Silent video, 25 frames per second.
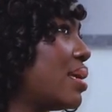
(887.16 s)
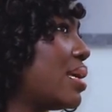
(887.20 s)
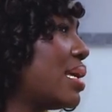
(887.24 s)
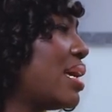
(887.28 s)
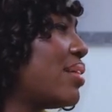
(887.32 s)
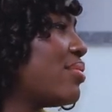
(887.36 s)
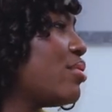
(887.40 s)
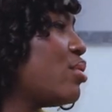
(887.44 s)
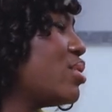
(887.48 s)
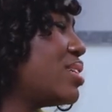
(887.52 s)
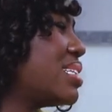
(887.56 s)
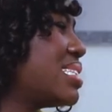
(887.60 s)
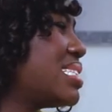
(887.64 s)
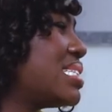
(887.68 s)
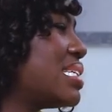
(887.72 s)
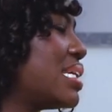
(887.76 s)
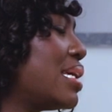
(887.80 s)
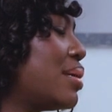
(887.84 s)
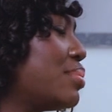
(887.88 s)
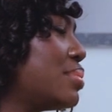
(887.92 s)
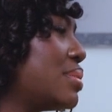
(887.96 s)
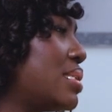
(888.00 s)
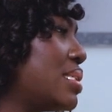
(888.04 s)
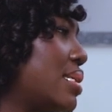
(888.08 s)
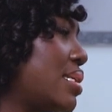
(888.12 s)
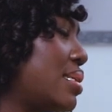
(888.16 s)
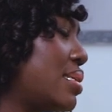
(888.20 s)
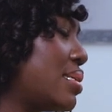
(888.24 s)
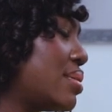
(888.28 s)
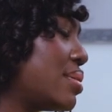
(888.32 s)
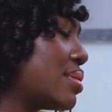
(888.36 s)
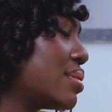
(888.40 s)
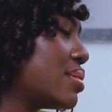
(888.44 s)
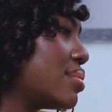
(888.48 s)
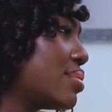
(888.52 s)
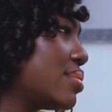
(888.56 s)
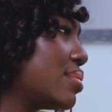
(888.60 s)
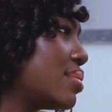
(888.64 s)
Have you attempted?
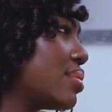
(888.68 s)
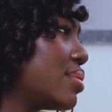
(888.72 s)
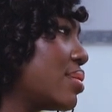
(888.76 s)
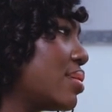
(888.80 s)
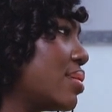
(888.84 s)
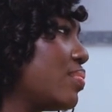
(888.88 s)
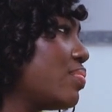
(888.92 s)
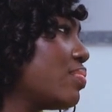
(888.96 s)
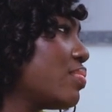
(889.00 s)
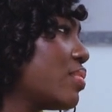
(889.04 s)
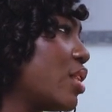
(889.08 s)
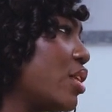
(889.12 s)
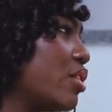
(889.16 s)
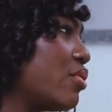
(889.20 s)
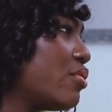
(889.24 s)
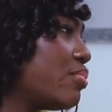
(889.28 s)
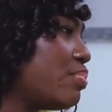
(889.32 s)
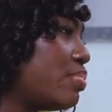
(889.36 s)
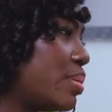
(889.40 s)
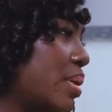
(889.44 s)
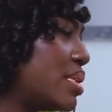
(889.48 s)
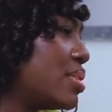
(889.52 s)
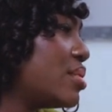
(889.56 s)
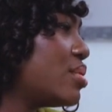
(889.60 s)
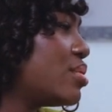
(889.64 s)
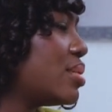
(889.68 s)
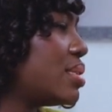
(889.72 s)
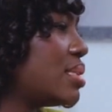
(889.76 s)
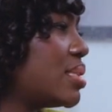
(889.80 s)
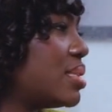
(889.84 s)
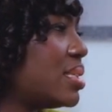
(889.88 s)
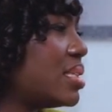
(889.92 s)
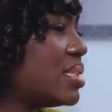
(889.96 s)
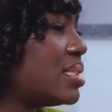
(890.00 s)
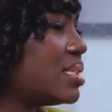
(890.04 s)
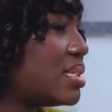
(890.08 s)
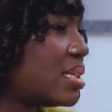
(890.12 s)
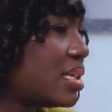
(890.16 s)
Yes, we so you've been to
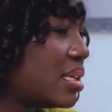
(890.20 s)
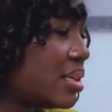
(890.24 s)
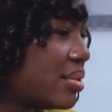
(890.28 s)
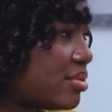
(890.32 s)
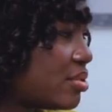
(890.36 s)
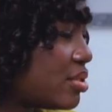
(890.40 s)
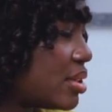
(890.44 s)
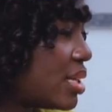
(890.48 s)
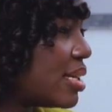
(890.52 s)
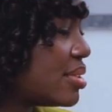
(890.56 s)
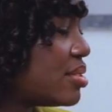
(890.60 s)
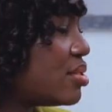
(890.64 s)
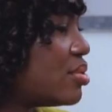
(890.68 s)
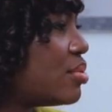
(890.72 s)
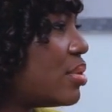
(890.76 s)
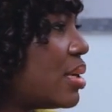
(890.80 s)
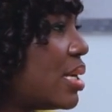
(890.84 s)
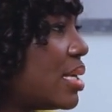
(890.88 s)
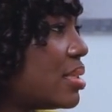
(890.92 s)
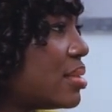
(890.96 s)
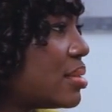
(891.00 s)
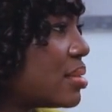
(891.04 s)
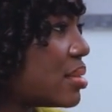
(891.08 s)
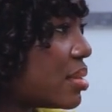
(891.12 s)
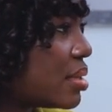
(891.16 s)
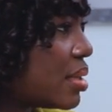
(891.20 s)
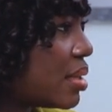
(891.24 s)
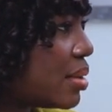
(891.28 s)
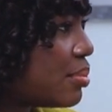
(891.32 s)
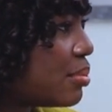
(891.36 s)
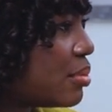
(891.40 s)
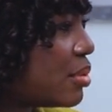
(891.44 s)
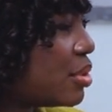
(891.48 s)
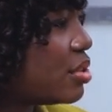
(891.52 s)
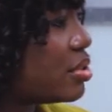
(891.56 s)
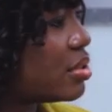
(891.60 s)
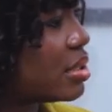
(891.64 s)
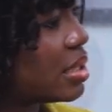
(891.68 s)
ECG. You've tried to write to
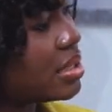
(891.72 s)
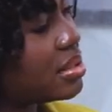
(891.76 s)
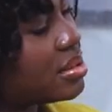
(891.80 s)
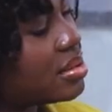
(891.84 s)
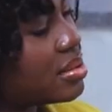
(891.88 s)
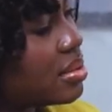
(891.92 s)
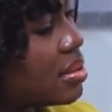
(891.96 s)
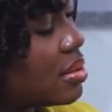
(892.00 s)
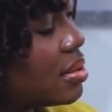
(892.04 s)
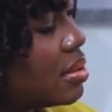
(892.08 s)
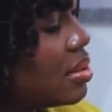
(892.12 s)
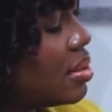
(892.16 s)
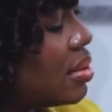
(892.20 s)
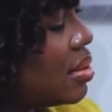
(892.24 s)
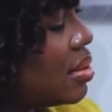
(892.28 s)
them. I mean,